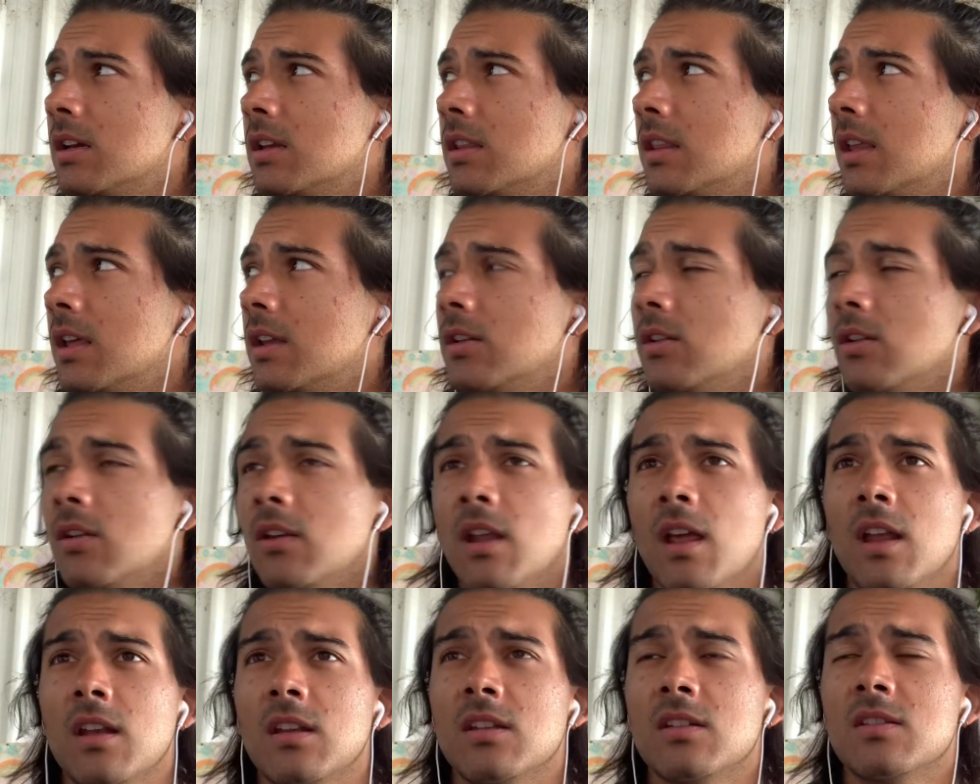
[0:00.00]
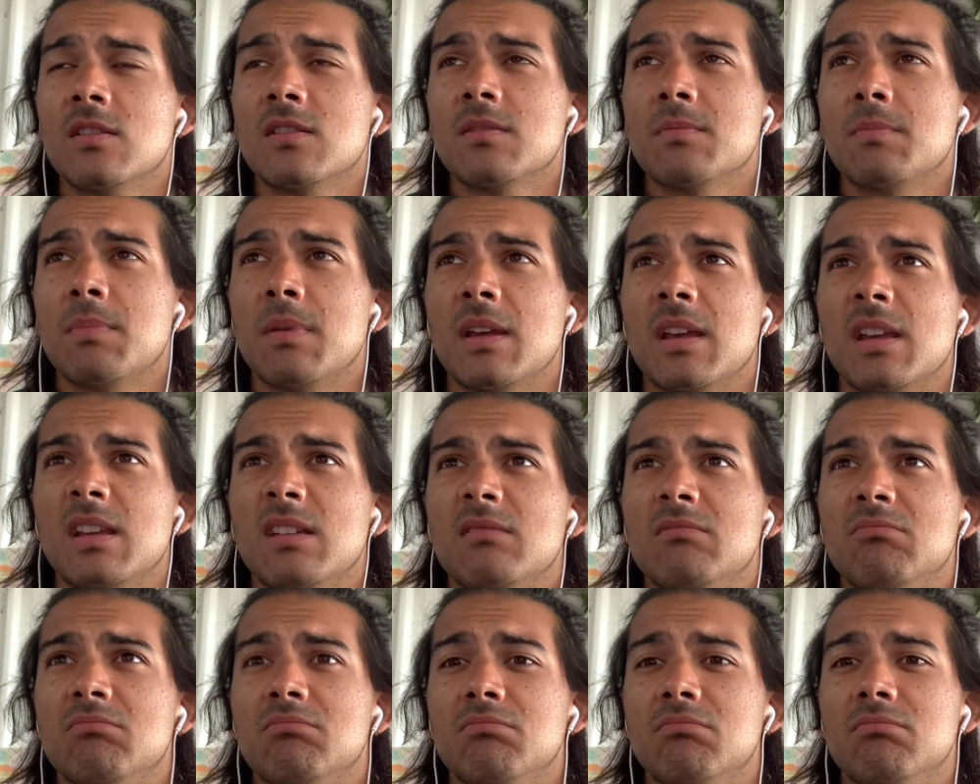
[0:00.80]
they turned out to just be
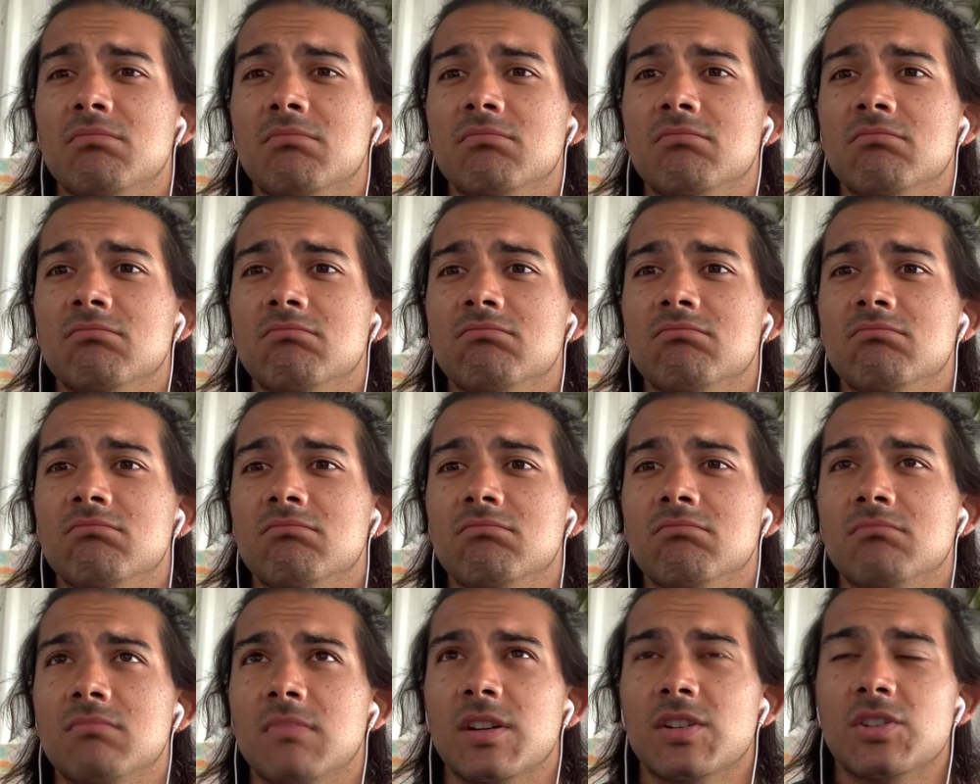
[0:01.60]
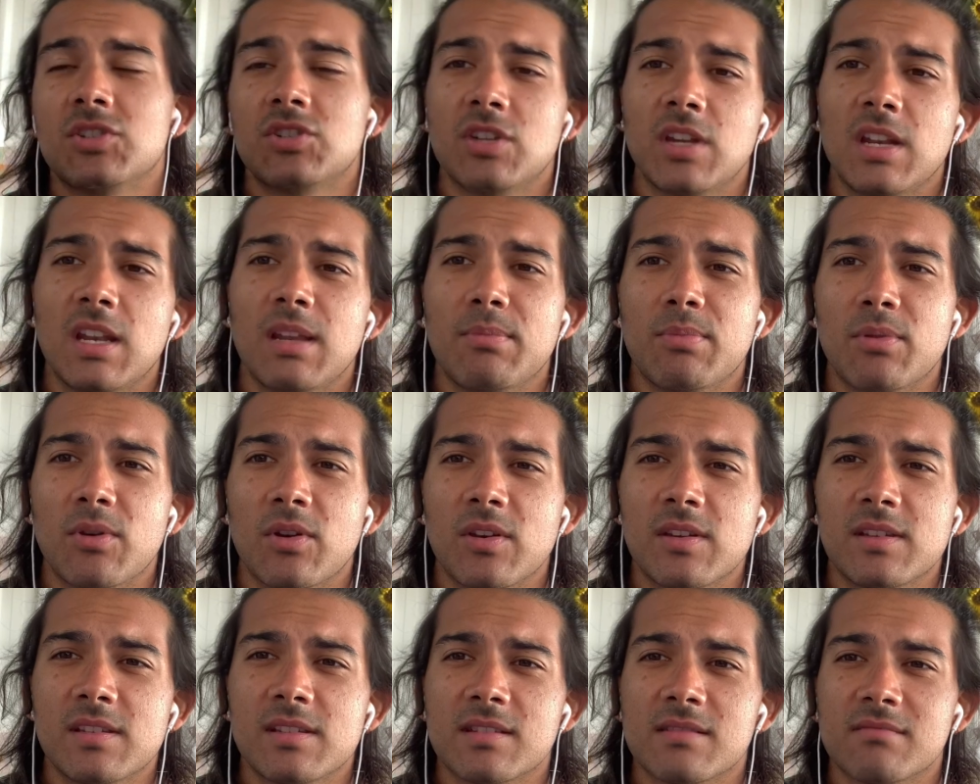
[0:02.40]
a shitty
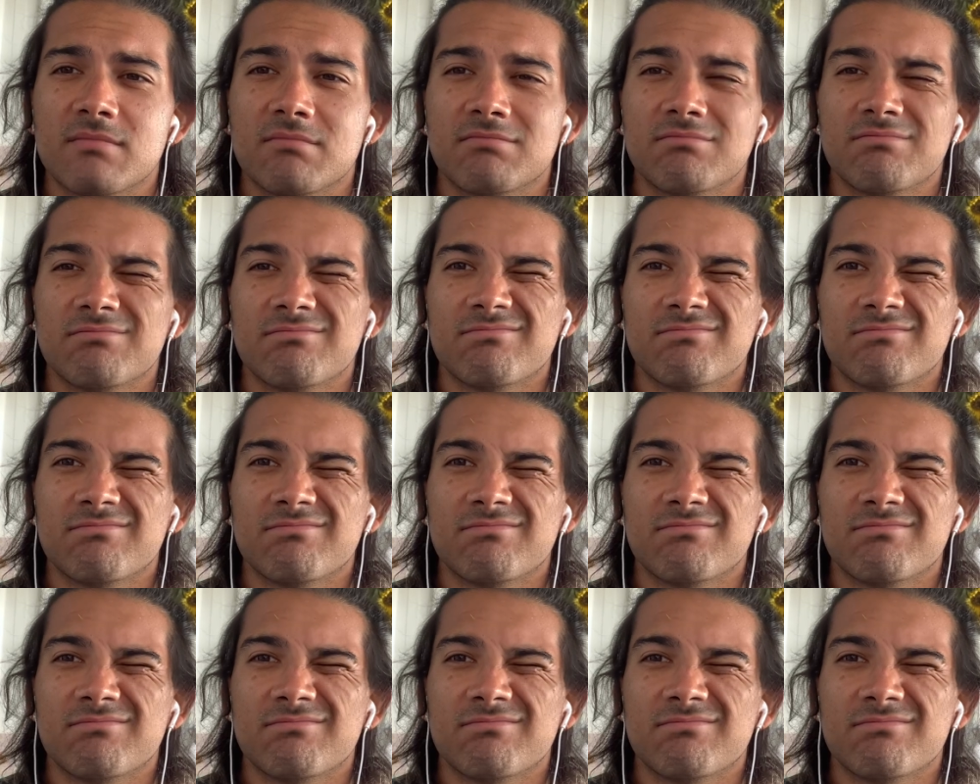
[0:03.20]
person,